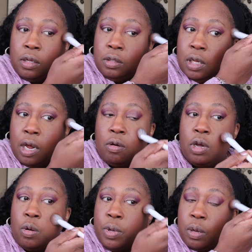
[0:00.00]
Then I'll
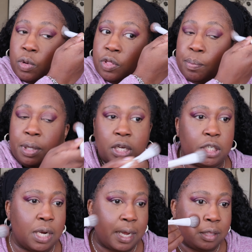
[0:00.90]
go in with a
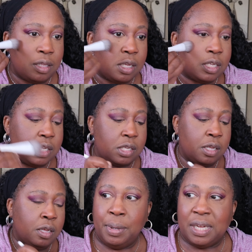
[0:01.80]
blush like this
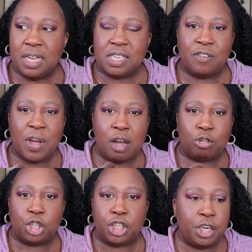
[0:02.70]
because of how
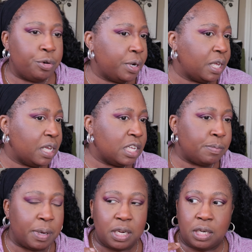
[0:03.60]
sheer it is,
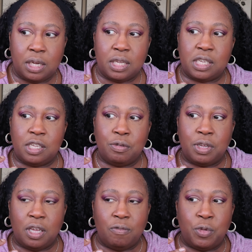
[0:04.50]
but it does still
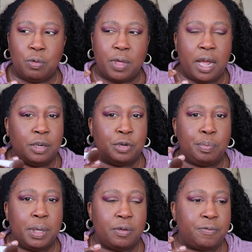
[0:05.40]
give you that little
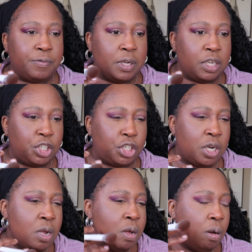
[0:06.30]
bit of flush
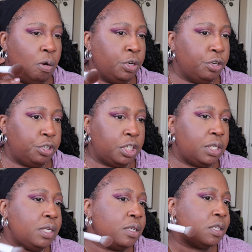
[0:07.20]
on your
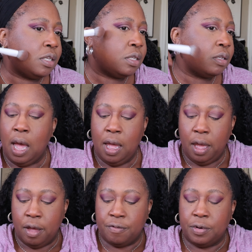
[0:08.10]
cheeks. I
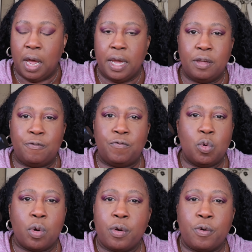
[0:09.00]
have like
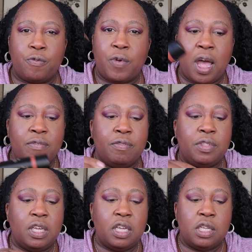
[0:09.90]
4 or 5 of
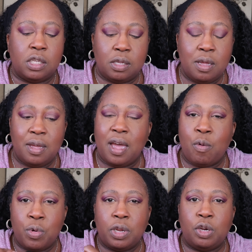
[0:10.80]
these. I
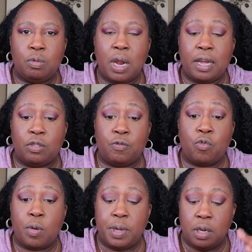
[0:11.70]
really do like the
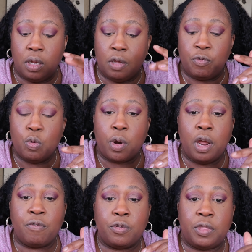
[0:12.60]
formula. If you were
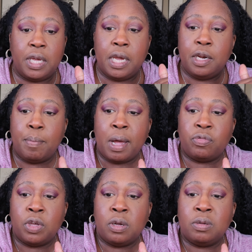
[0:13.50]
ever thinking
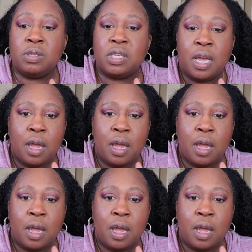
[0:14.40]
about those,